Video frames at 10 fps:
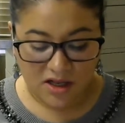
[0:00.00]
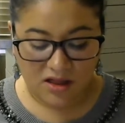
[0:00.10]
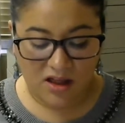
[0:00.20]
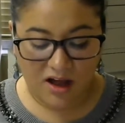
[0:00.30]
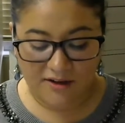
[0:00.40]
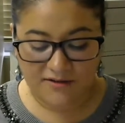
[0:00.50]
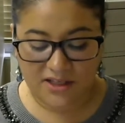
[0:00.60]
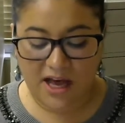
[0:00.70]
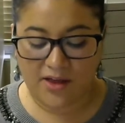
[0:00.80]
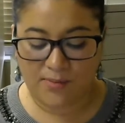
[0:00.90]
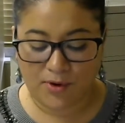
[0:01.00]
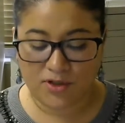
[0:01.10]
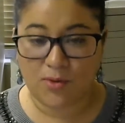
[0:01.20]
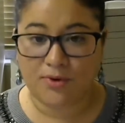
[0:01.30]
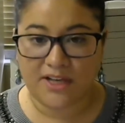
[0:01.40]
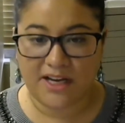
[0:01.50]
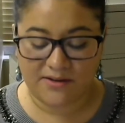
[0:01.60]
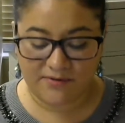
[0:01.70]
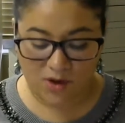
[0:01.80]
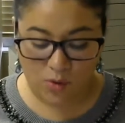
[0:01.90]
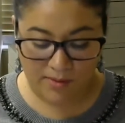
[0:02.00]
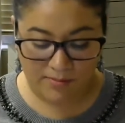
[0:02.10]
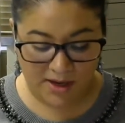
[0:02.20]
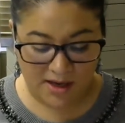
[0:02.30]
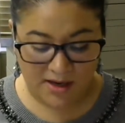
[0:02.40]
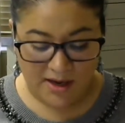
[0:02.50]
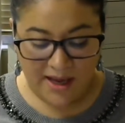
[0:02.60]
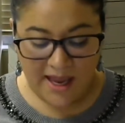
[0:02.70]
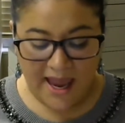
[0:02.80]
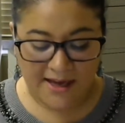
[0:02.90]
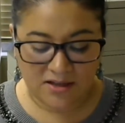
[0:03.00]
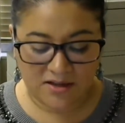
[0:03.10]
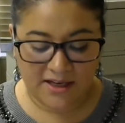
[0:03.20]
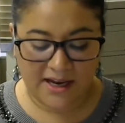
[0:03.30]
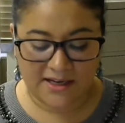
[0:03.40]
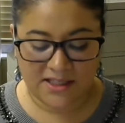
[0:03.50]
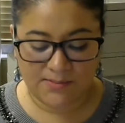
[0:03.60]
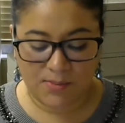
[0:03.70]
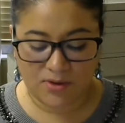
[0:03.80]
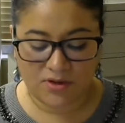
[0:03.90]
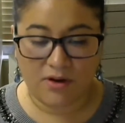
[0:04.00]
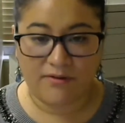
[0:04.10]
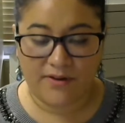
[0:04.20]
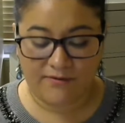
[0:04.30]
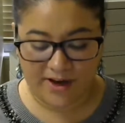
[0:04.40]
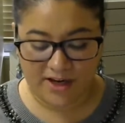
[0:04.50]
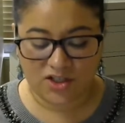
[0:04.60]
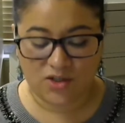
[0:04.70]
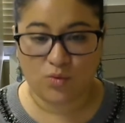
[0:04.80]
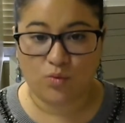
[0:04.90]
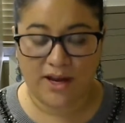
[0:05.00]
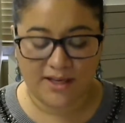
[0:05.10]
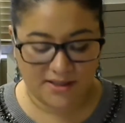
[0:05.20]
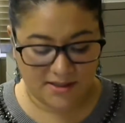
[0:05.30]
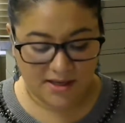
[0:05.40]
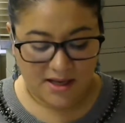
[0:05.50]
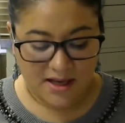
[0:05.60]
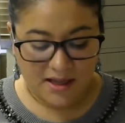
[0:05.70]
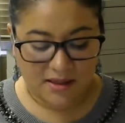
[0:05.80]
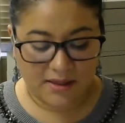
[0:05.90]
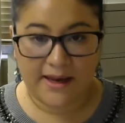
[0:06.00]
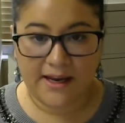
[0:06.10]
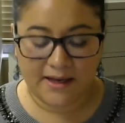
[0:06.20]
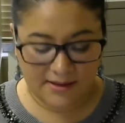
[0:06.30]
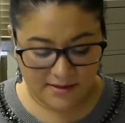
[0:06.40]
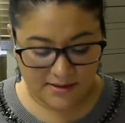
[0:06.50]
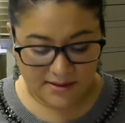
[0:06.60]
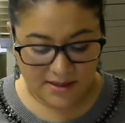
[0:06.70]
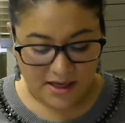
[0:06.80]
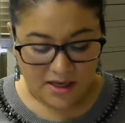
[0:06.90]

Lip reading: gloves, and other personal protective equipment, handling and disposal of infectious wastes, linens,